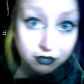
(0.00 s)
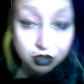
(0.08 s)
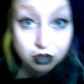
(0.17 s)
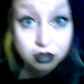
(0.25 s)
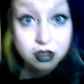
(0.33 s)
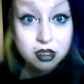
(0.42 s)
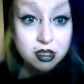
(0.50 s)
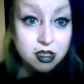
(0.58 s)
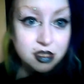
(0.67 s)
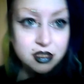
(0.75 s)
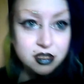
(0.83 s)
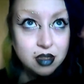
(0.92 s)
Oh,
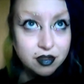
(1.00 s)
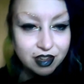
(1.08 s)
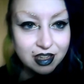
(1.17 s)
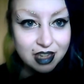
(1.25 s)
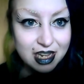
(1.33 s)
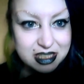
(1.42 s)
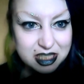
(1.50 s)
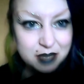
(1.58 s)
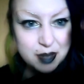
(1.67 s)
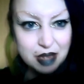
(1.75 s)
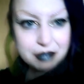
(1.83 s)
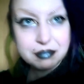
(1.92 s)
sorry if the light's a
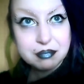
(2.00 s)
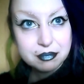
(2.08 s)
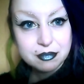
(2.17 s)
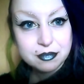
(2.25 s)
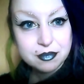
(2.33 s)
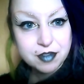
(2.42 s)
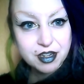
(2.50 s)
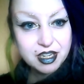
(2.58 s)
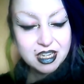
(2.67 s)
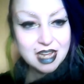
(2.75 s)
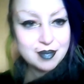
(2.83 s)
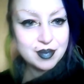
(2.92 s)
bit
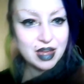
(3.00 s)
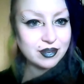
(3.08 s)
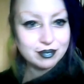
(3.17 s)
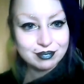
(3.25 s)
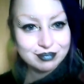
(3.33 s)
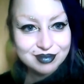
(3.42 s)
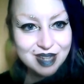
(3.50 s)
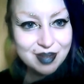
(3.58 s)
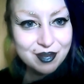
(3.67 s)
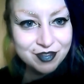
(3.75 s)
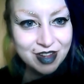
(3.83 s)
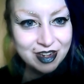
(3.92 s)
funny. I haven't
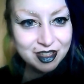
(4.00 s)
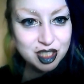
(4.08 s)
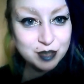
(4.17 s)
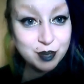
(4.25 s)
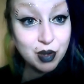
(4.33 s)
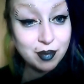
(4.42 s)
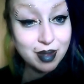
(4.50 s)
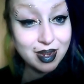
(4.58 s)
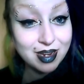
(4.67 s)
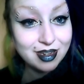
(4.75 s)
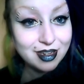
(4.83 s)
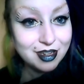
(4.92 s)
found a spot in
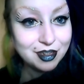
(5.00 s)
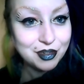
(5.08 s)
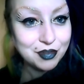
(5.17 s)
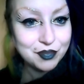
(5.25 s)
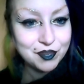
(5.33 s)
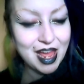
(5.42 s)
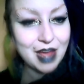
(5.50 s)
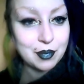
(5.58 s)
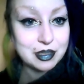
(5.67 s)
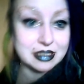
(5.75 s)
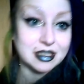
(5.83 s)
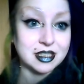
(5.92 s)
my new flat
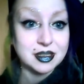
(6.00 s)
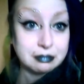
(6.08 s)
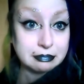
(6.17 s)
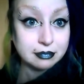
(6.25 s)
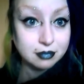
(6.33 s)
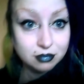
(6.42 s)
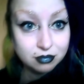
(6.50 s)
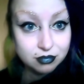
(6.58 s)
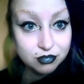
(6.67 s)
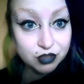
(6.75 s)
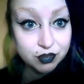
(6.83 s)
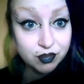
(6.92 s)
which is
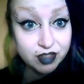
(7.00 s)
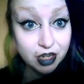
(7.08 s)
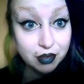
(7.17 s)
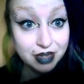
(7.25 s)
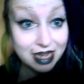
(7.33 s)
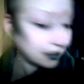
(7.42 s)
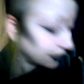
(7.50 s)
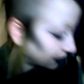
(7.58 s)
good for video yet.